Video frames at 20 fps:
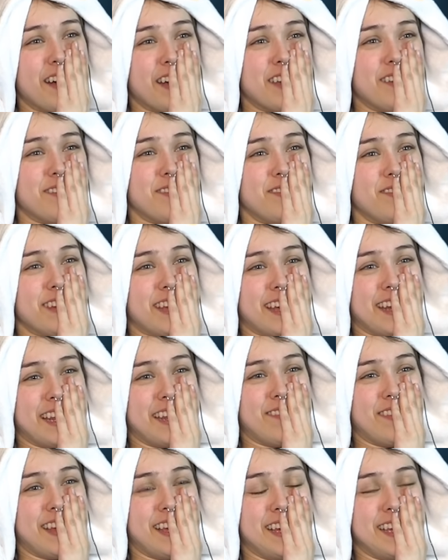you
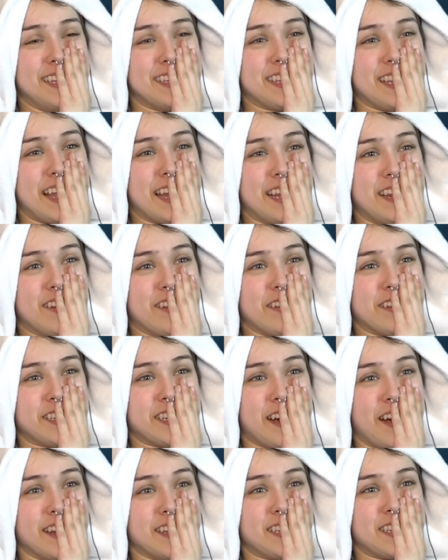kidding me? He's letting her
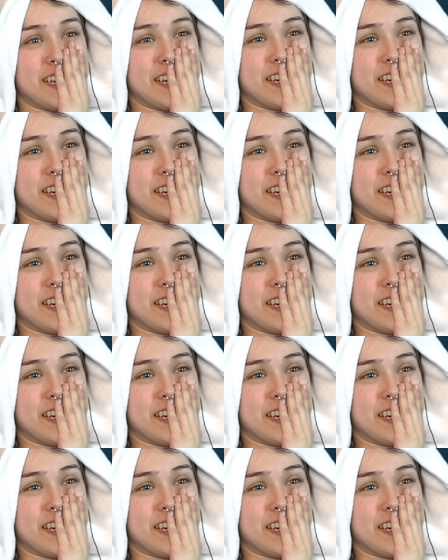touch